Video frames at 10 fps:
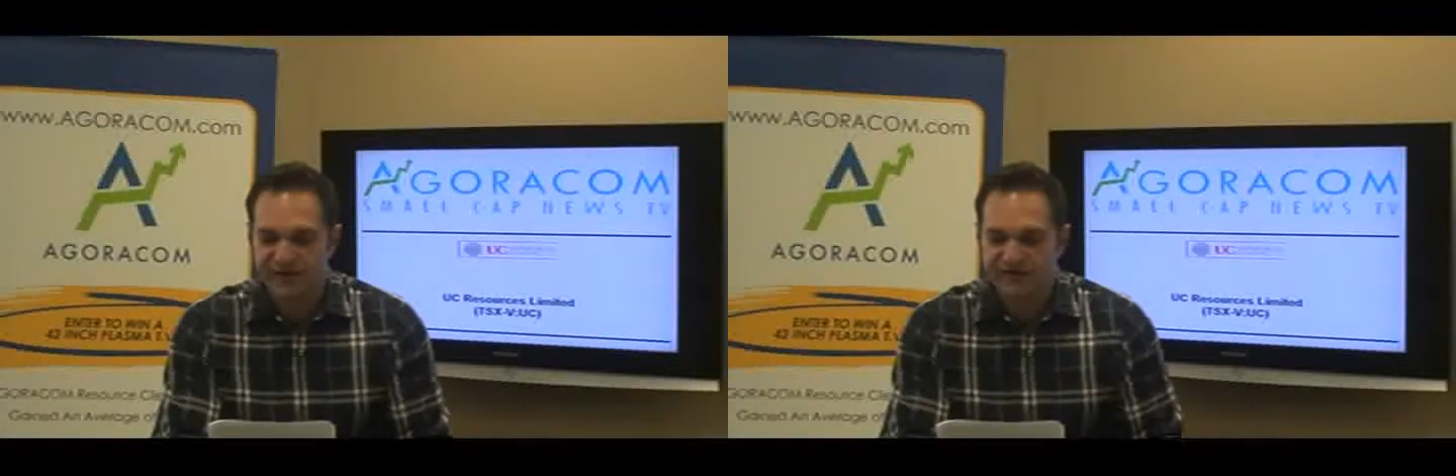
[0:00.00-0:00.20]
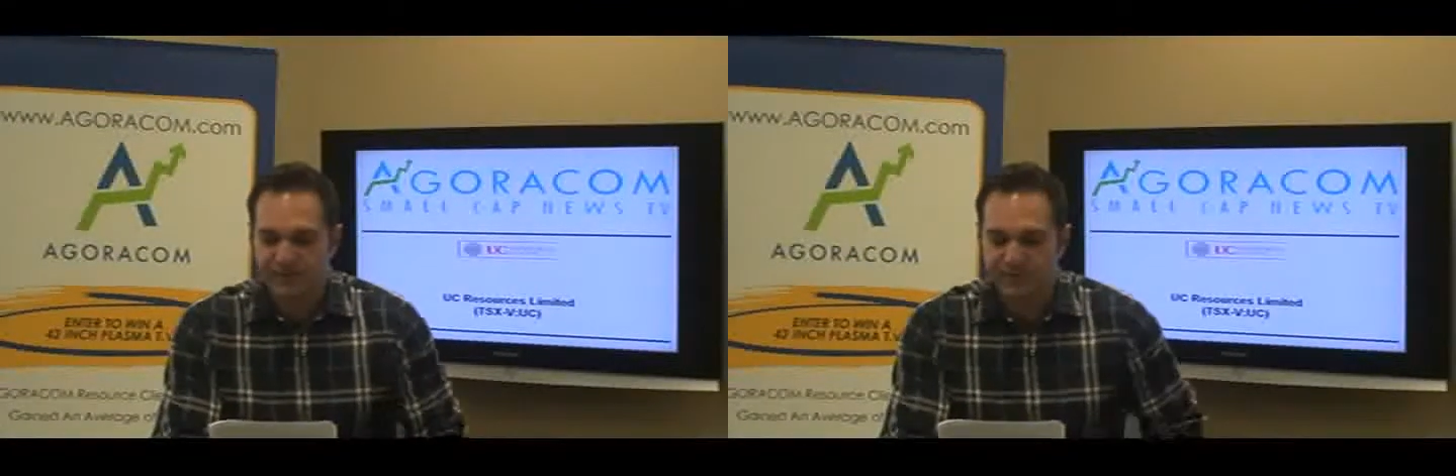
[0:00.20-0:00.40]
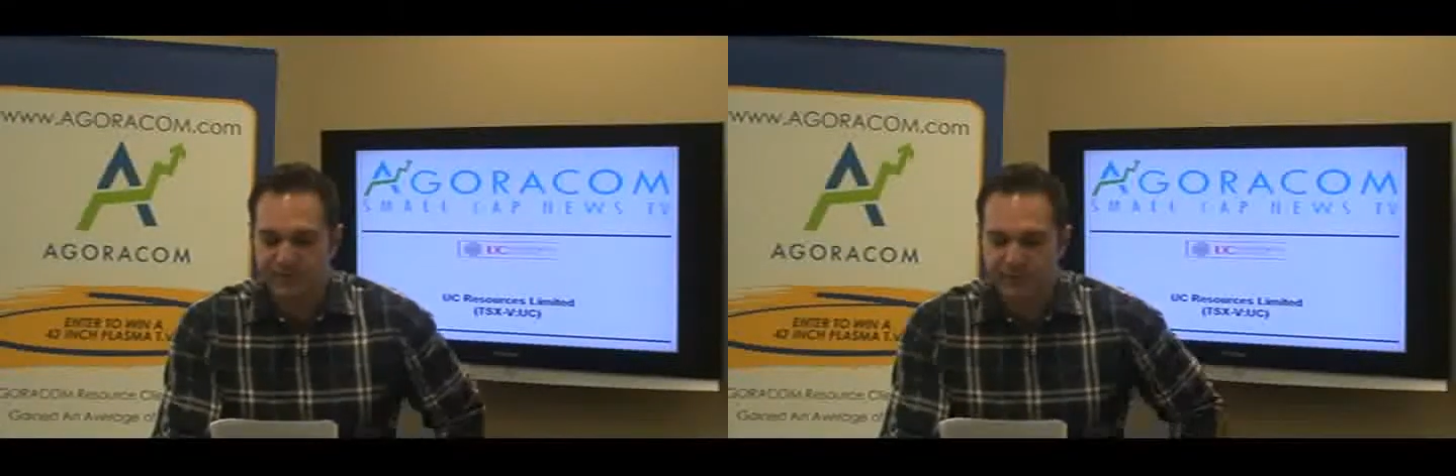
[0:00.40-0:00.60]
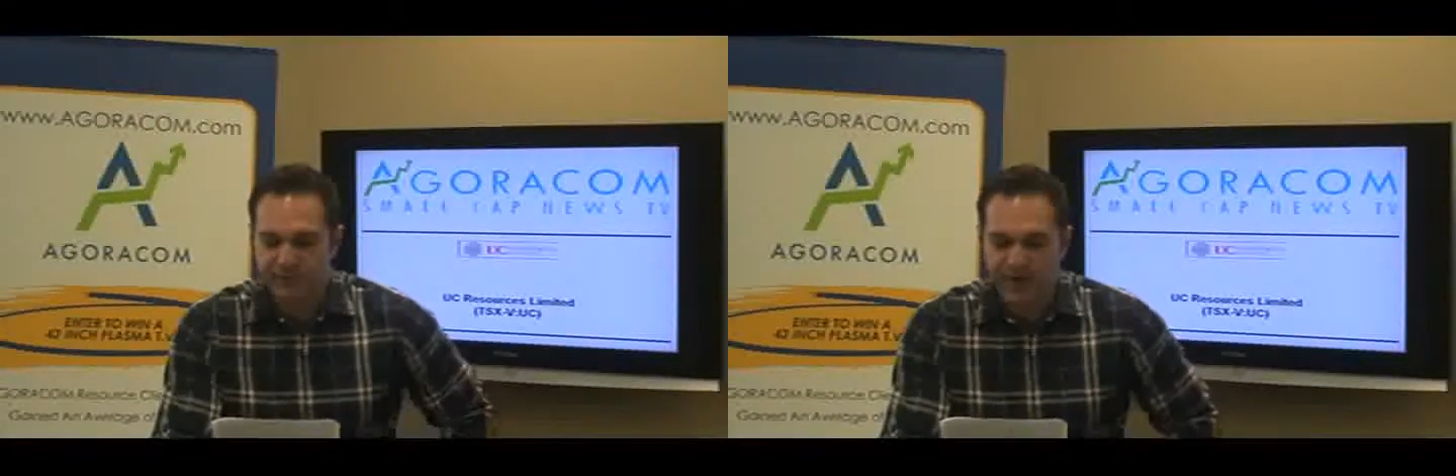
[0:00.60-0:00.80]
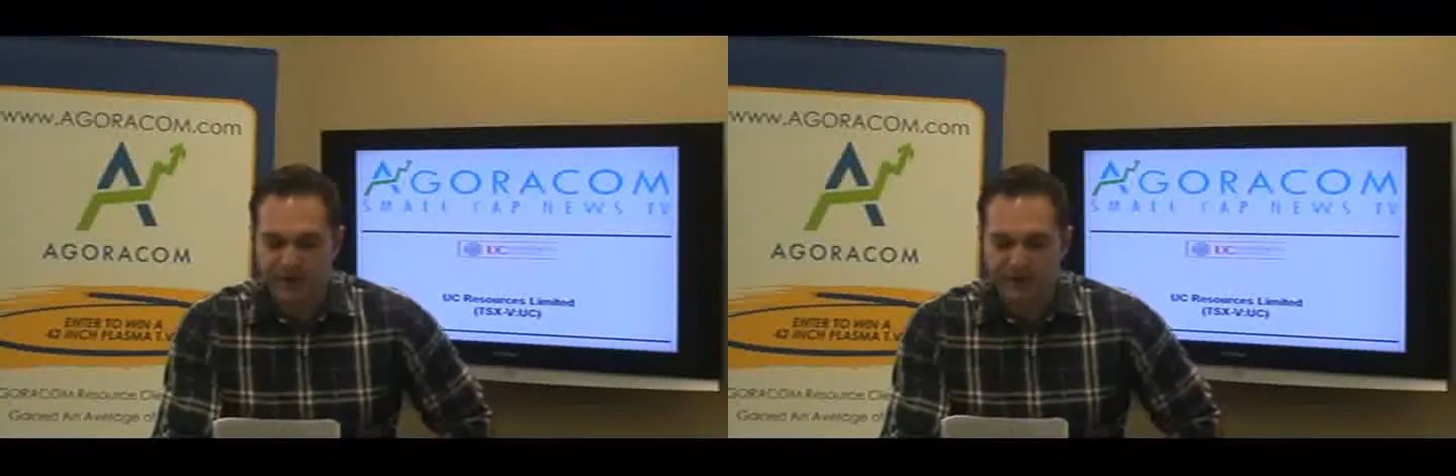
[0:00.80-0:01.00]
test period
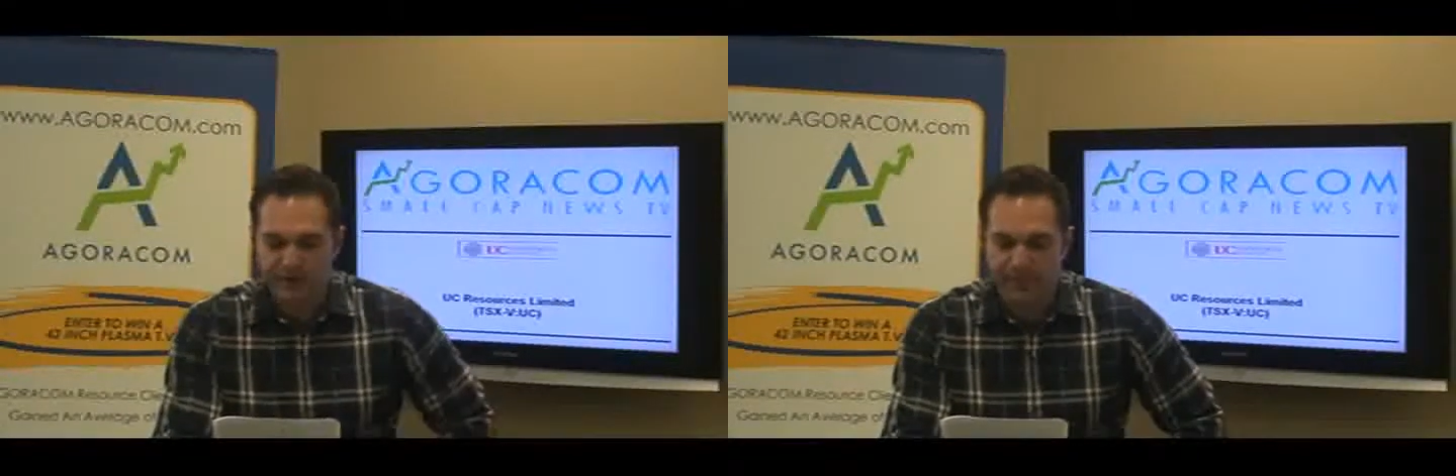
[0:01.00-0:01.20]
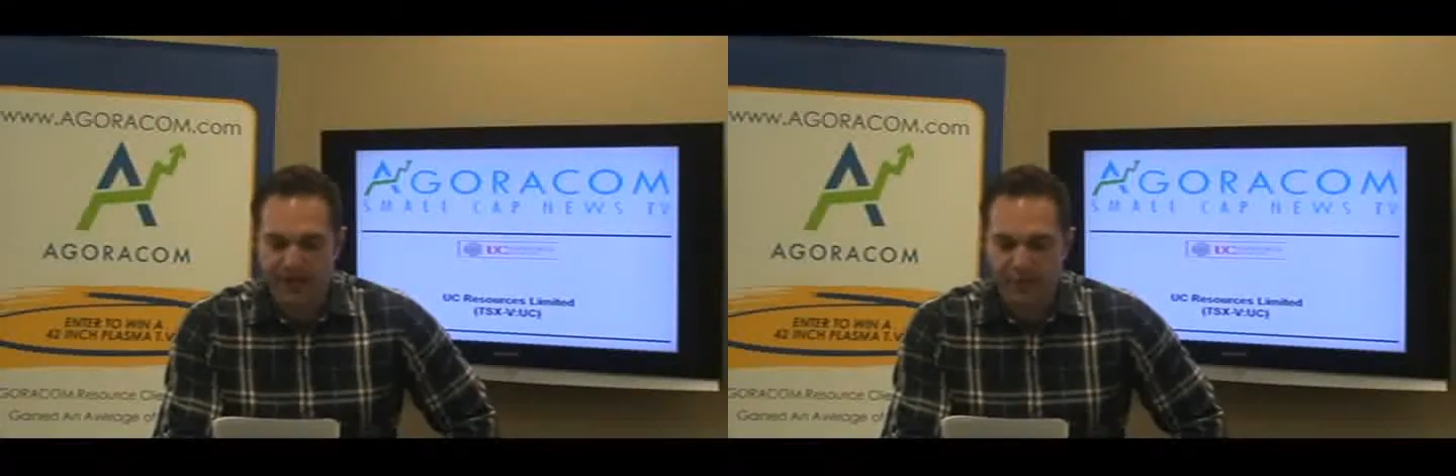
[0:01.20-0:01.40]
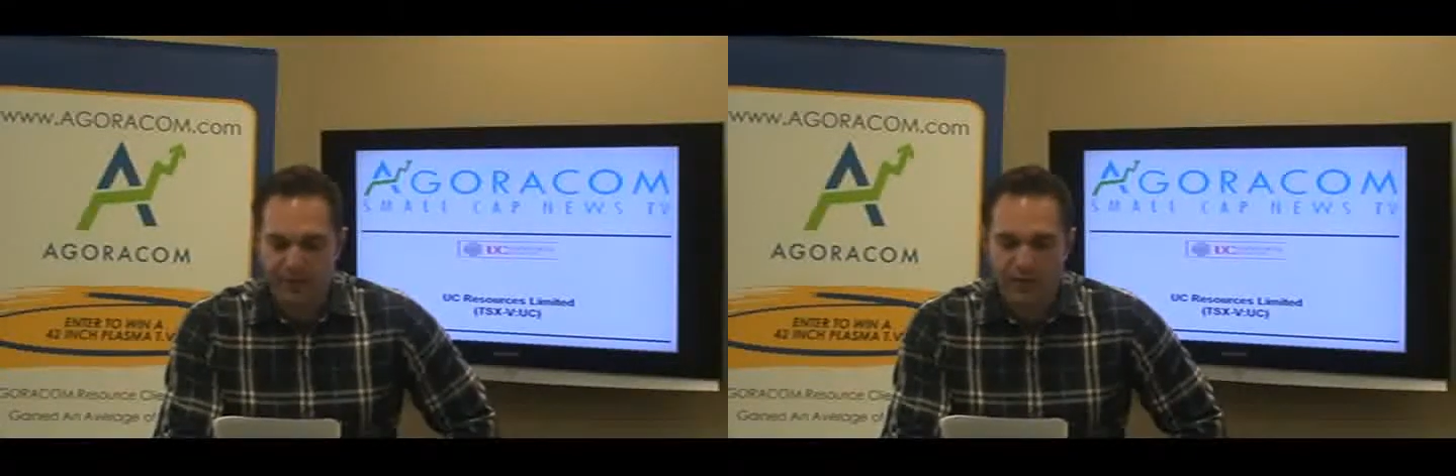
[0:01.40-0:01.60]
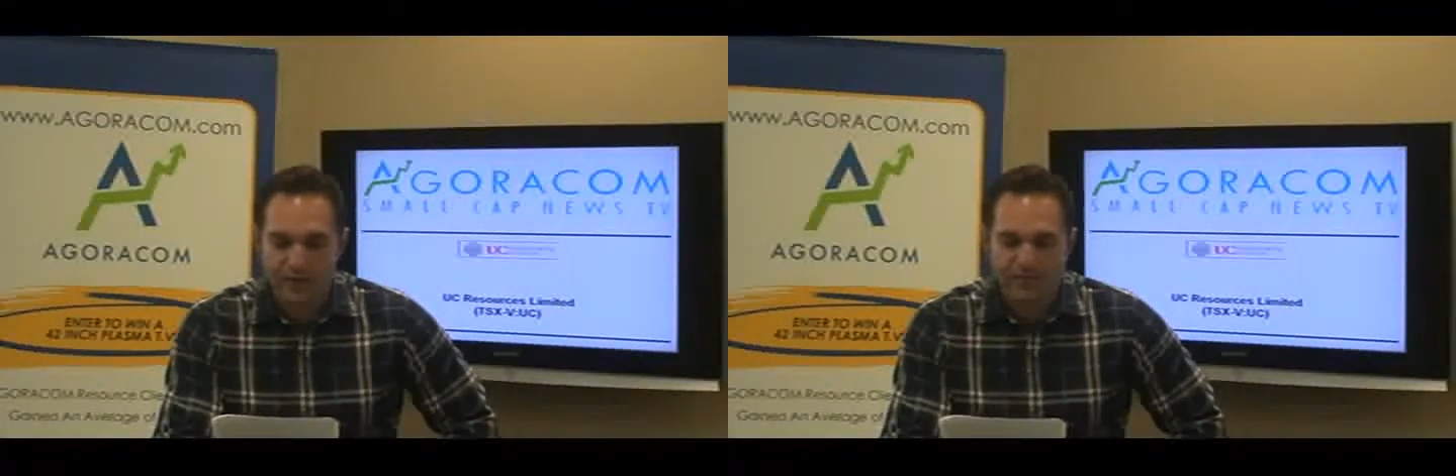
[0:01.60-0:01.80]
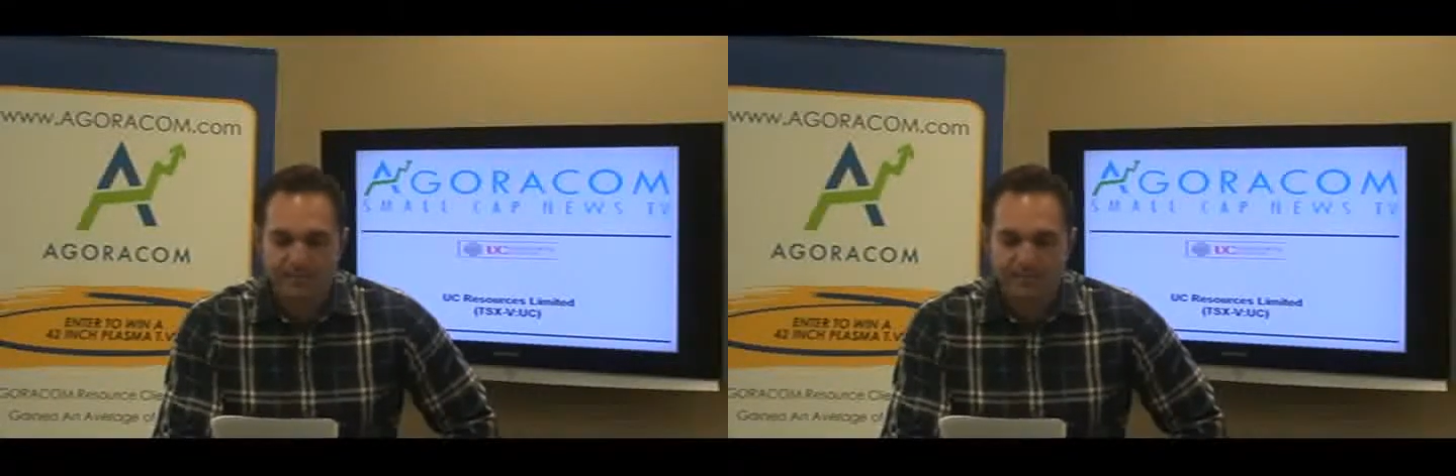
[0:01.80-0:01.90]
prior to the power